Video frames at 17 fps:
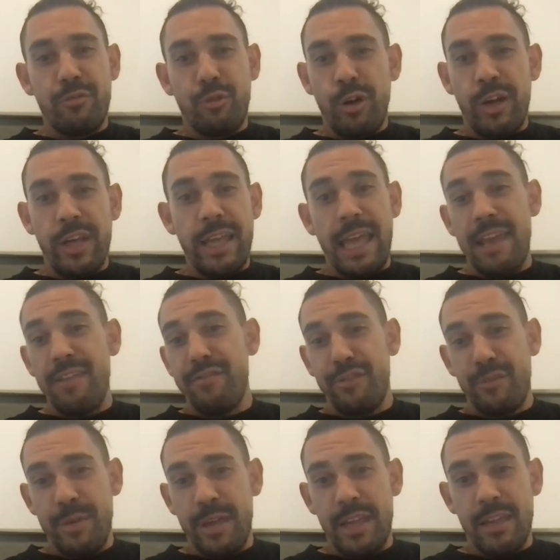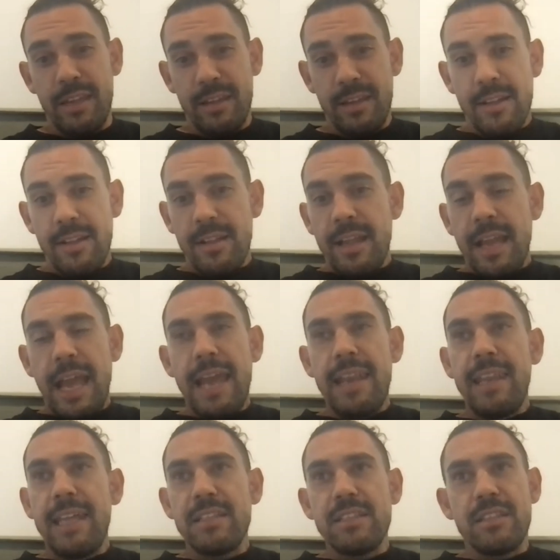Roy and for me.
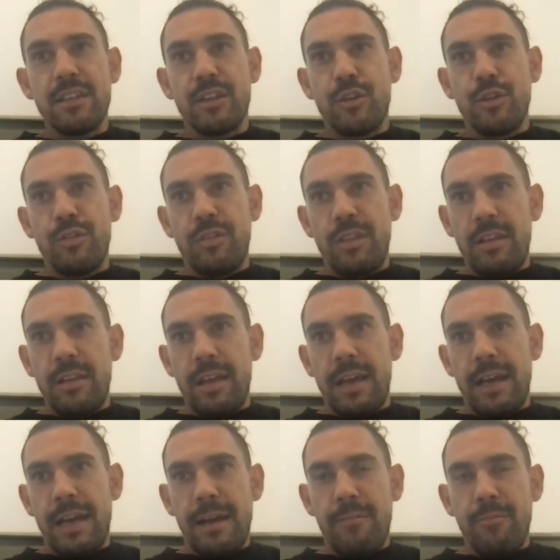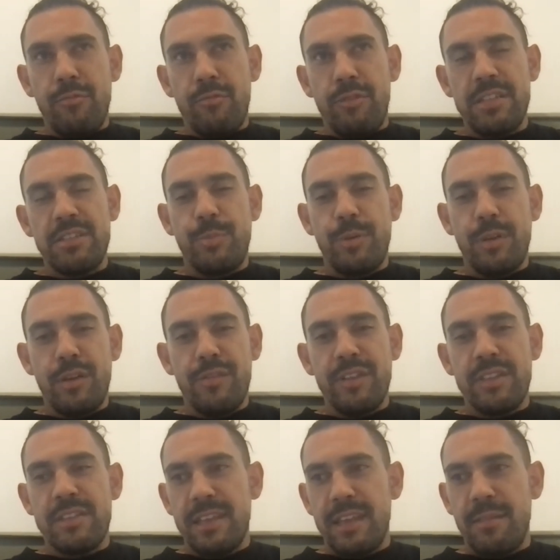And that's the good recipe of
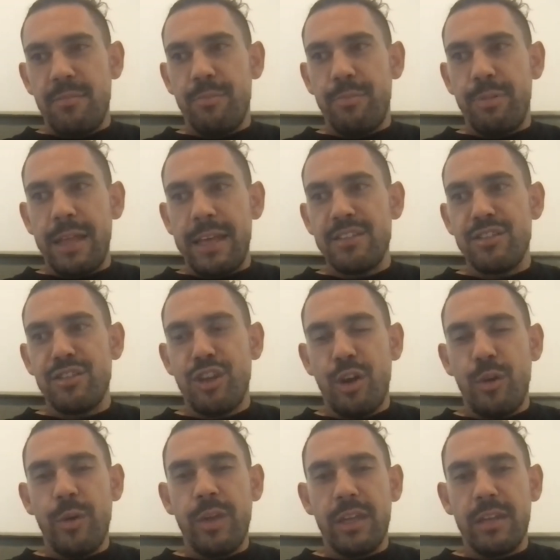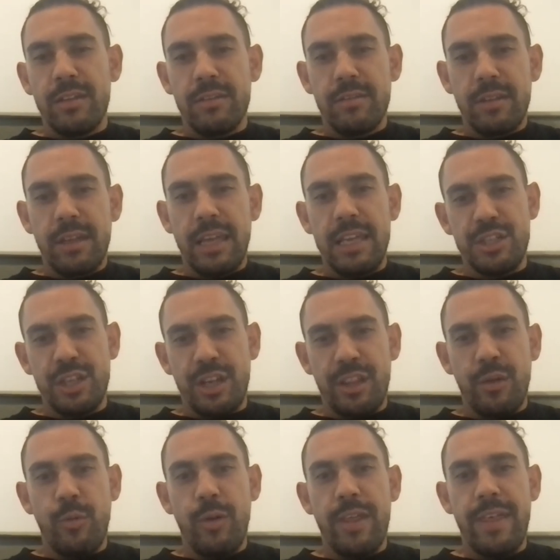a team, players knowing each
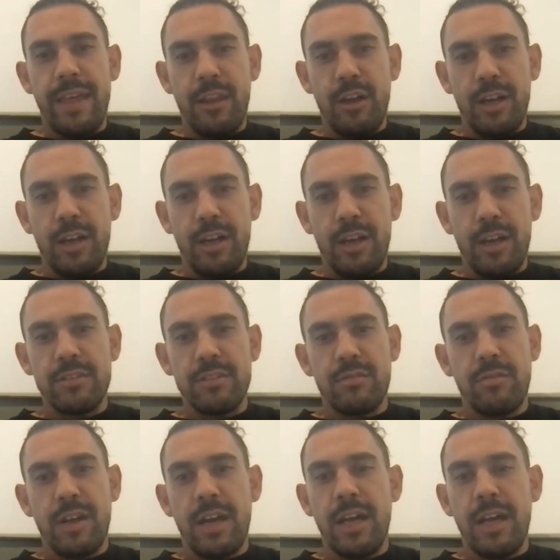other, where they like to run.